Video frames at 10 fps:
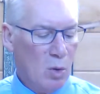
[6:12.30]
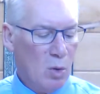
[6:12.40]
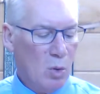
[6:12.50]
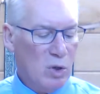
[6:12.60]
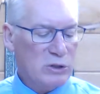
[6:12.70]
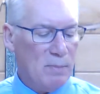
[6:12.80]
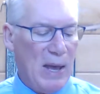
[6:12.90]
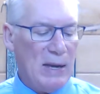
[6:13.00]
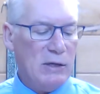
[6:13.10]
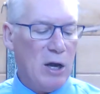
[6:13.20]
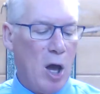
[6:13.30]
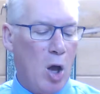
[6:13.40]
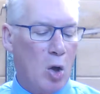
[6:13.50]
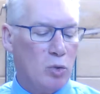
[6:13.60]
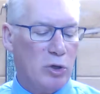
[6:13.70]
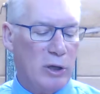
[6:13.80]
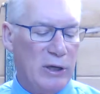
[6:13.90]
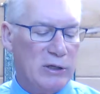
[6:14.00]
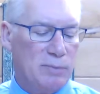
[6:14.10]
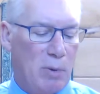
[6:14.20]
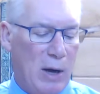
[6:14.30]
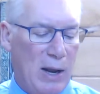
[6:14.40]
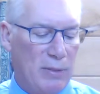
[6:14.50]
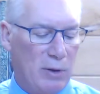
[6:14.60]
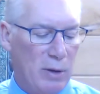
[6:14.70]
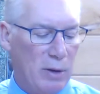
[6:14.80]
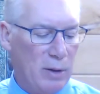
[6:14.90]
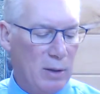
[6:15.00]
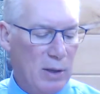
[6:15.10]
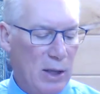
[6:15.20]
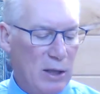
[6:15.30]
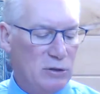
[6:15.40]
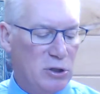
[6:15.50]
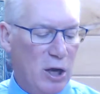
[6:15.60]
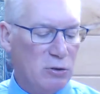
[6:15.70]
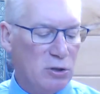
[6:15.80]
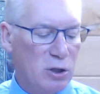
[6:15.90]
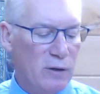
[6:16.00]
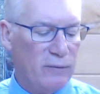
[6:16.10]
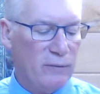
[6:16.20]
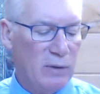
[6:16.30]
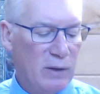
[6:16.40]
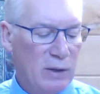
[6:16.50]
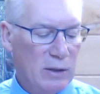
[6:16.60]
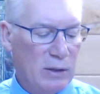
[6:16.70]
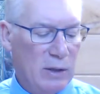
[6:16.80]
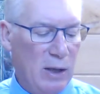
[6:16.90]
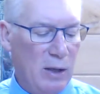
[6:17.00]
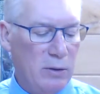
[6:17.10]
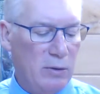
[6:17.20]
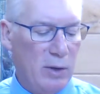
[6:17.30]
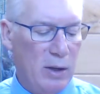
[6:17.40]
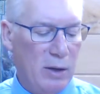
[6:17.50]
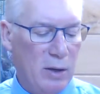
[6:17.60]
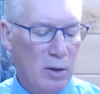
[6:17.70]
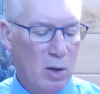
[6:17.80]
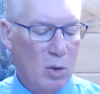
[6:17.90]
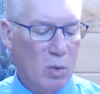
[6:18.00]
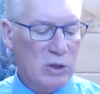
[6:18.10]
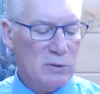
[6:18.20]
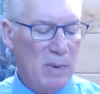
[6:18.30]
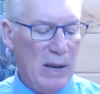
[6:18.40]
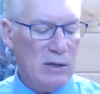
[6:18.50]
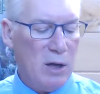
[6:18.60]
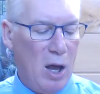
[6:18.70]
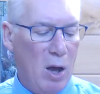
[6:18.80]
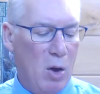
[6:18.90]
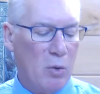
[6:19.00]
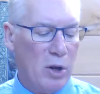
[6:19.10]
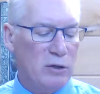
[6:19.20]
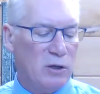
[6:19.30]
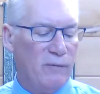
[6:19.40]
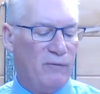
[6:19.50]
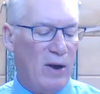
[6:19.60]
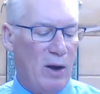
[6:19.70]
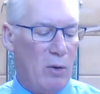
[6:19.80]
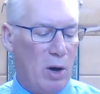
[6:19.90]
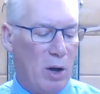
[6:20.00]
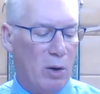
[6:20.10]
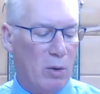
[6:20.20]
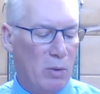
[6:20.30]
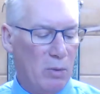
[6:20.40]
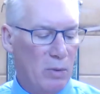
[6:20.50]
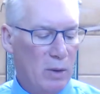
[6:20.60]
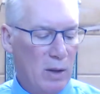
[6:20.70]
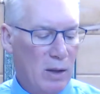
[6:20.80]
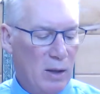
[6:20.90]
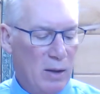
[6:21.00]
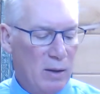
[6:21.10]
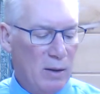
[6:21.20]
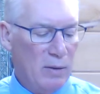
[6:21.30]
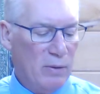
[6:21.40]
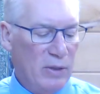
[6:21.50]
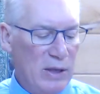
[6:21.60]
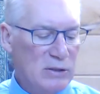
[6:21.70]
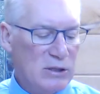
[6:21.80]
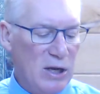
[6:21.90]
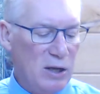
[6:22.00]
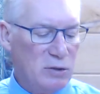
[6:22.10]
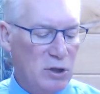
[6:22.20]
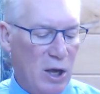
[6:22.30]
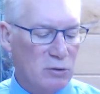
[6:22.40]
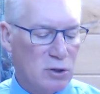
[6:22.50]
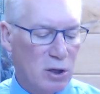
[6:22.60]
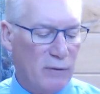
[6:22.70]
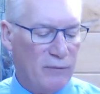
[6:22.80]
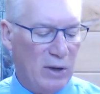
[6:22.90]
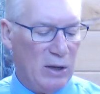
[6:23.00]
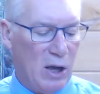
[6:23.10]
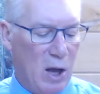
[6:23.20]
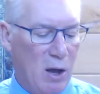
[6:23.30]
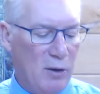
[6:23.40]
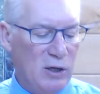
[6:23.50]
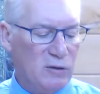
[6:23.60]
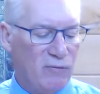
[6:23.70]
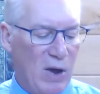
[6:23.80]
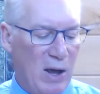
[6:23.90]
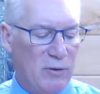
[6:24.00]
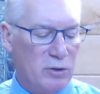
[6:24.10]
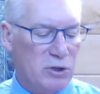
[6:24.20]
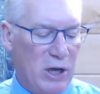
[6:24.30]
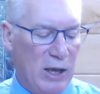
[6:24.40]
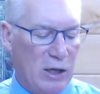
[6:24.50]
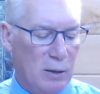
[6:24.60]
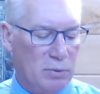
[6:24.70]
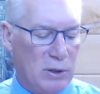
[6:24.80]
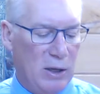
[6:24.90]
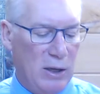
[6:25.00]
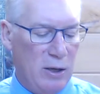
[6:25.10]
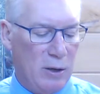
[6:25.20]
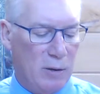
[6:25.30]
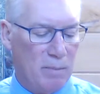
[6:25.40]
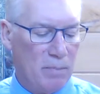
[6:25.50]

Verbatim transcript: was made known to his brethren. And Joseph, kindred, was made known unto Pharaoh. Then sent Joseph and called his father Jacob to him